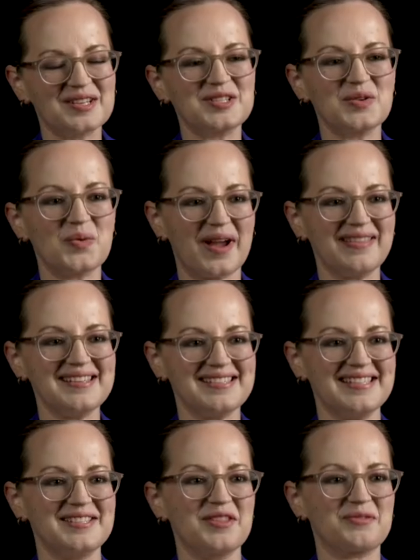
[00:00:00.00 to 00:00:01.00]
Because the way that
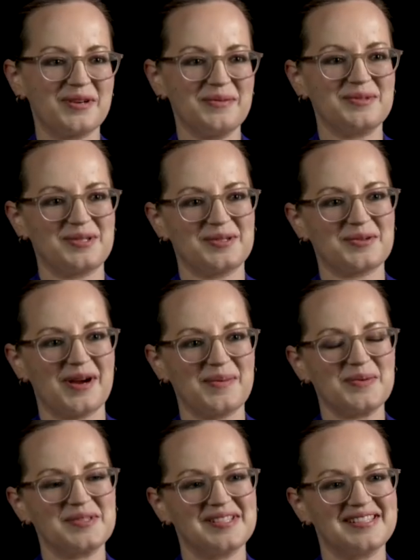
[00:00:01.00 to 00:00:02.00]
season 3 was
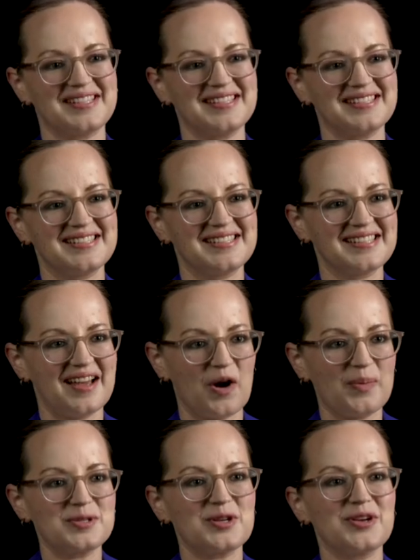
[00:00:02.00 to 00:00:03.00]
described was, is this
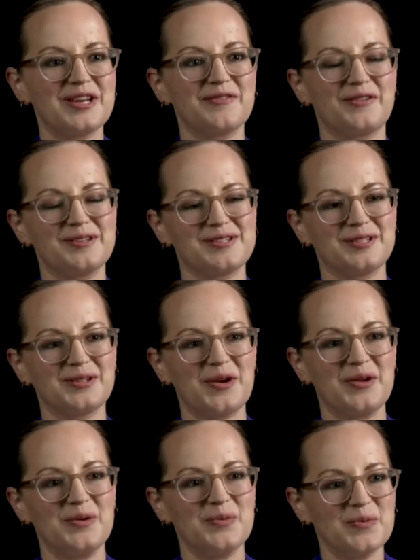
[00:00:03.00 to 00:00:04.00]
opportunity for us to
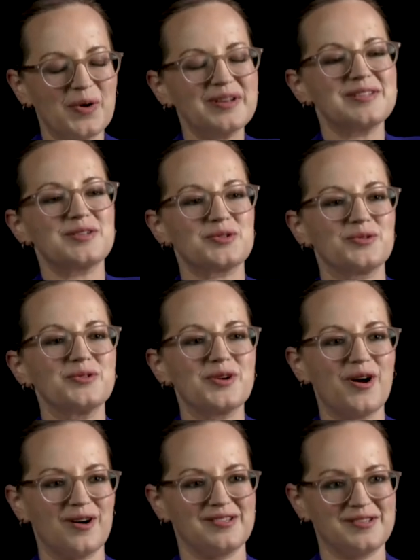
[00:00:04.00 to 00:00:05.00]
learn what is the true
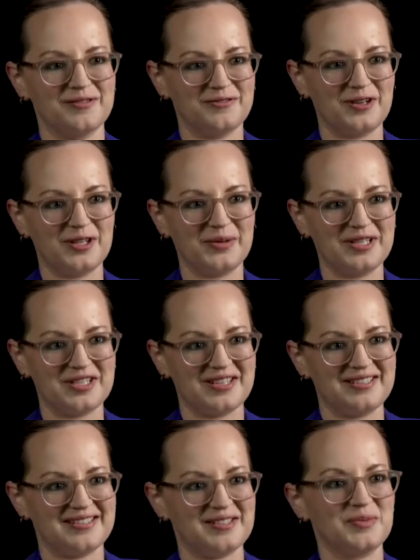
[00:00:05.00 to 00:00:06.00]
cost of following
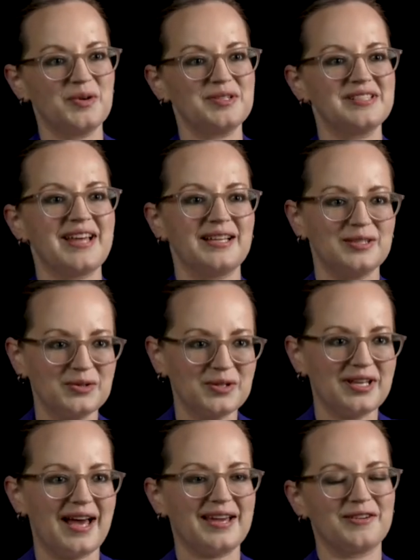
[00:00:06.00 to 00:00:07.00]
Jesus? What does that
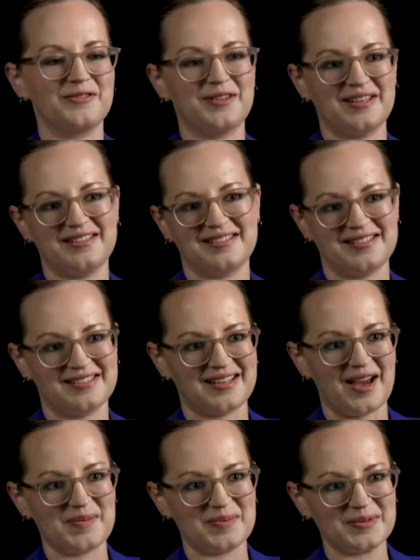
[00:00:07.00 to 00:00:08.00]
look like for these
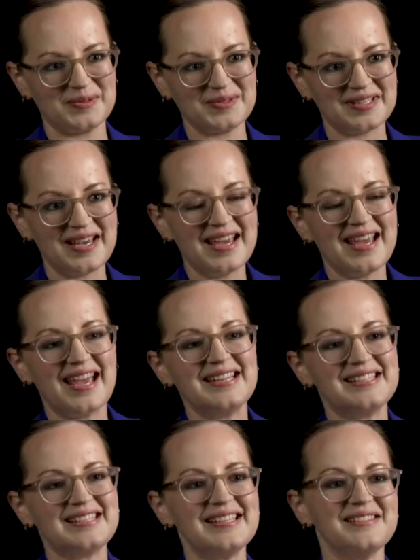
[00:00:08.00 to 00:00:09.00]
disciples?
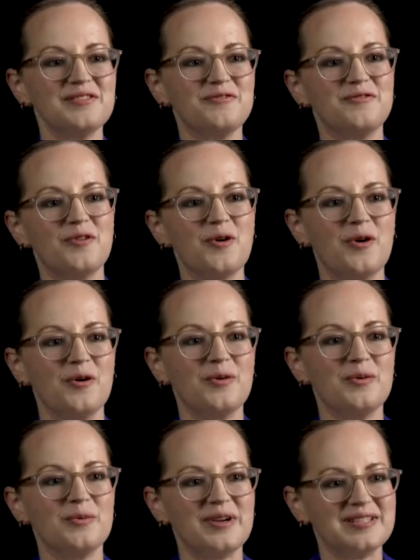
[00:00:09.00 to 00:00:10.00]
In season
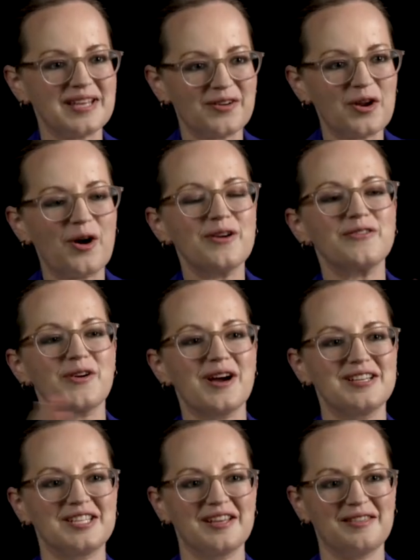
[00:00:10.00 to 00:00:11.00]
4, is there an
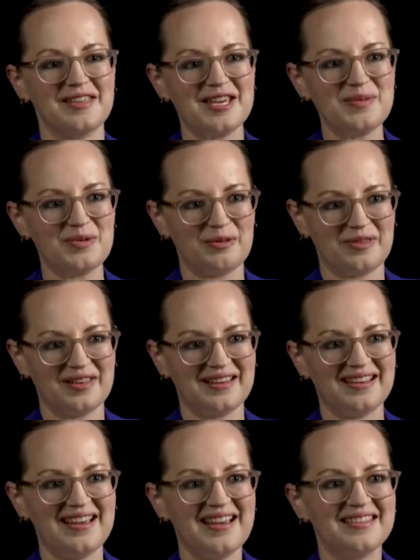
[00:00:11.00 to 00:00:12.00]
overarching theme you
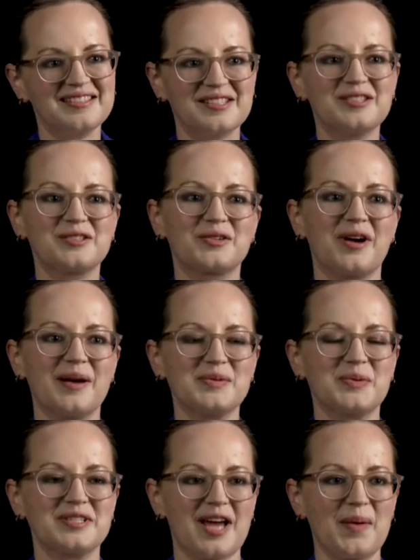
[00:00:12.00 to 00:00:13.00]
think that
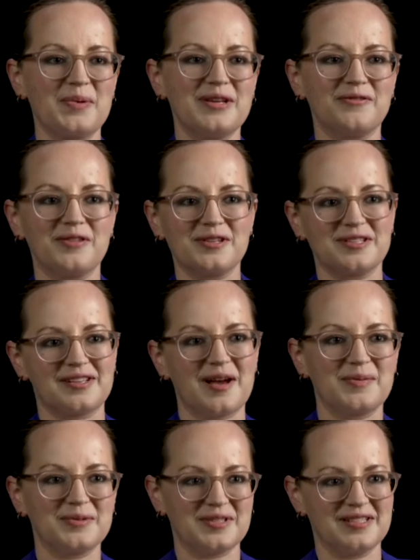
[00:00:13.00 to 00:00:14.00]
describes what's happening for the
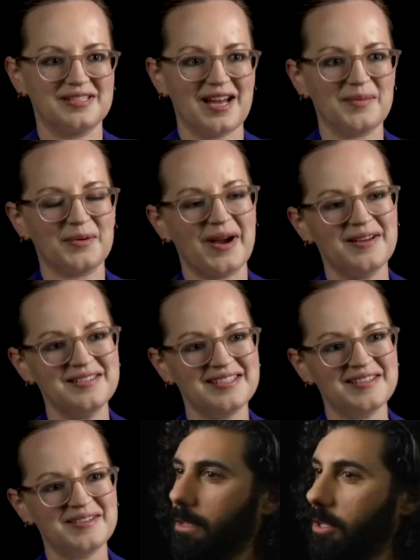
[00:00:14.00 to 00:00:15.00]
disciples this time
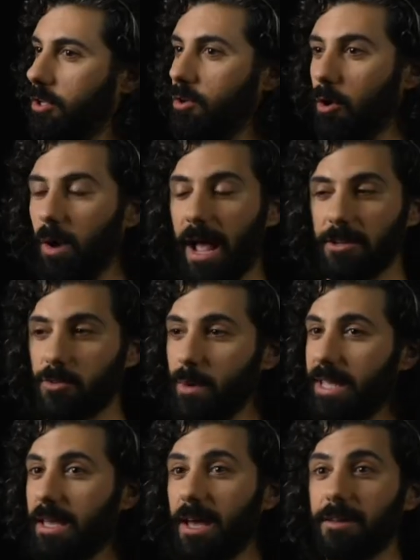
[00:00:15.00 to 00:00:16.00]
around? You know, as
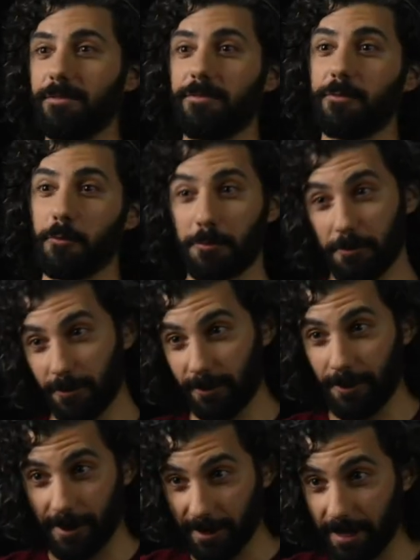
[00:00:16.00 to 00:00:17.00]
we get further
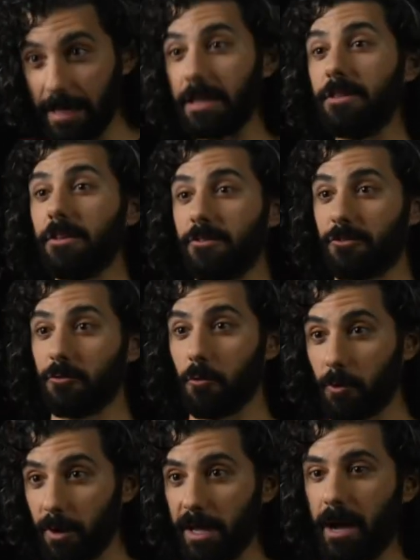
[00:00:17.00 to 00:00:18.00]
along in this
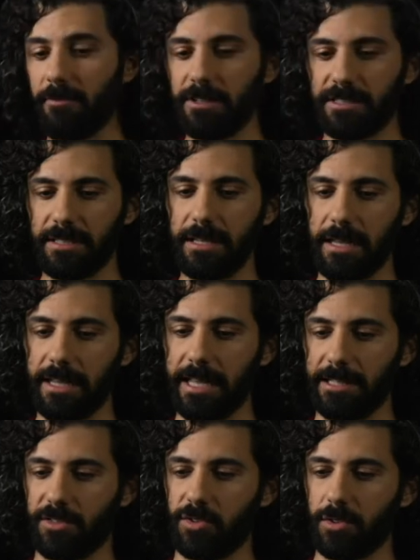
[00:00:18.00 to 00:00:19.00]
story, obviously, it
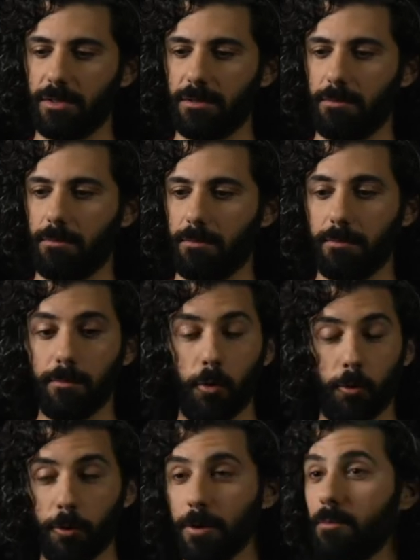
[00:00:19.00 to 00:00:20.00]
gets
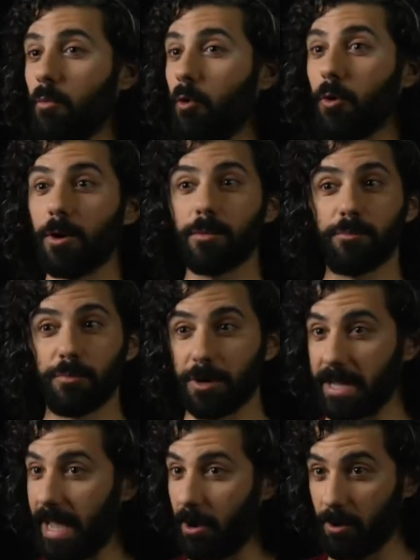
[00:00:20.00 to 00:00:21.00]
more and more
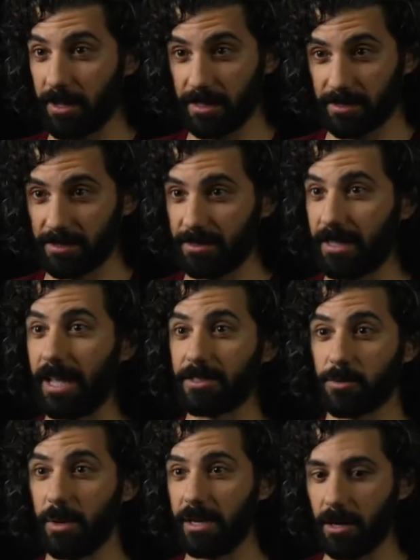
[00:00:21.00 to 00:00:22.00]
precarious,
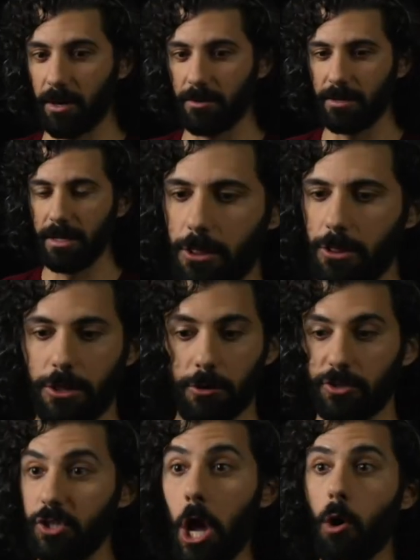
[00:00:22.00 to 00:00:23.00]
as we know.
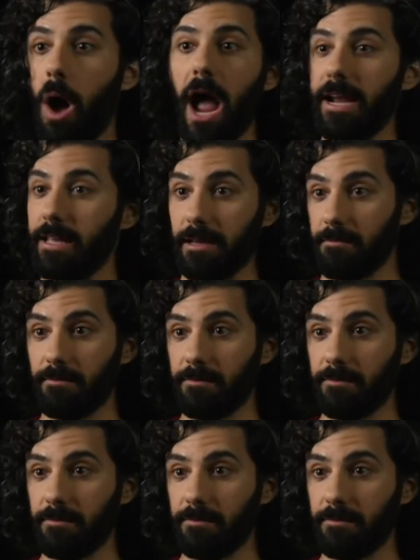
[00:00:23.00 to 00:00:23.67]
There's no hiding